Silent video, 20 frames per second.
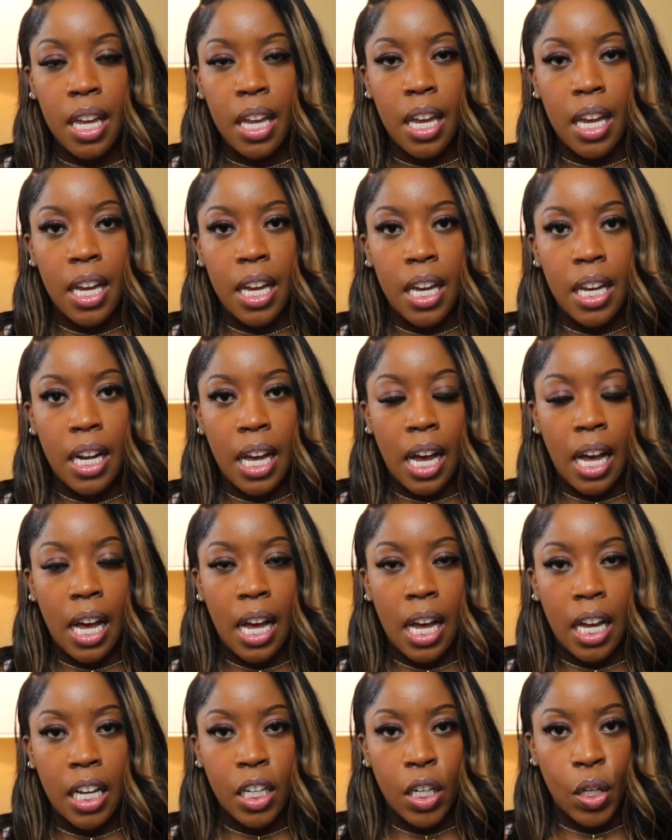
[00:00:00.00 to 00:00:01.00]
and
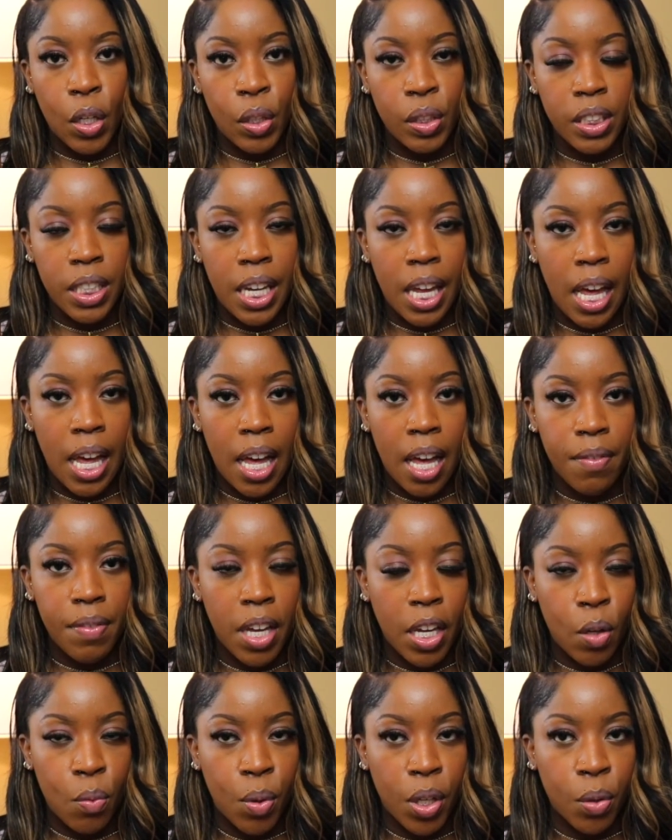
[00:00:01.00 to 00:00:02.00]
I currently have
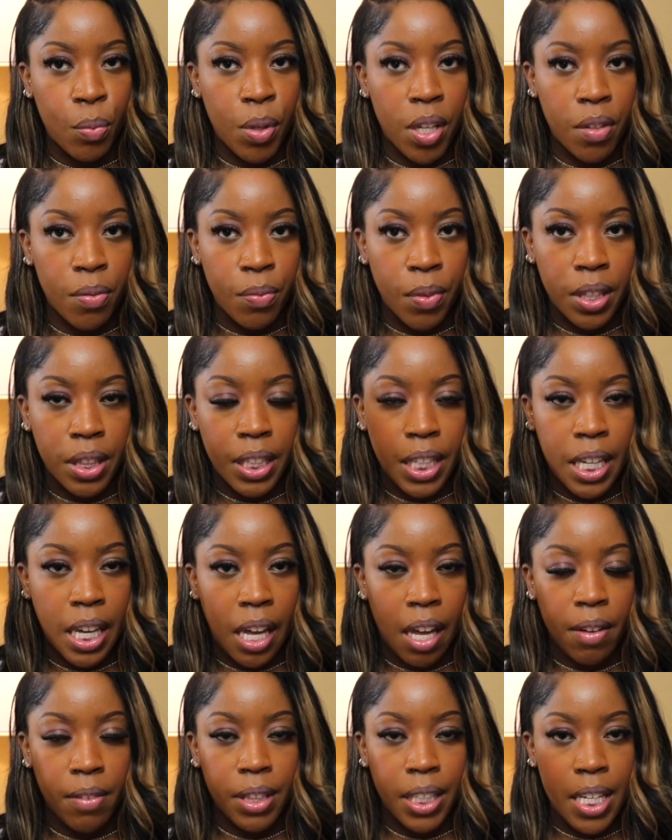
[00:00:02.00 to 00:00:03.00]
a quick weave with
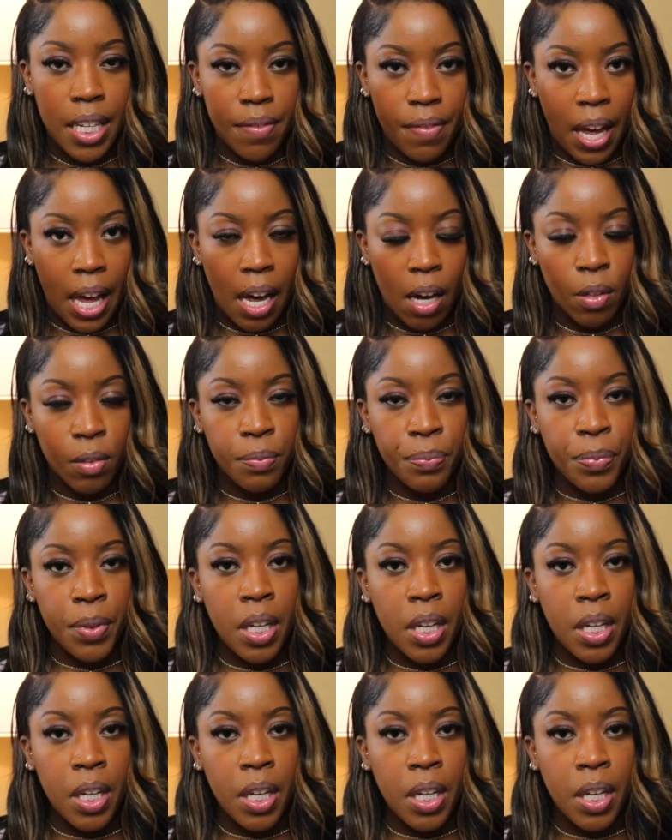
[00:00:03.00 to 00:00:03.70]
leave out.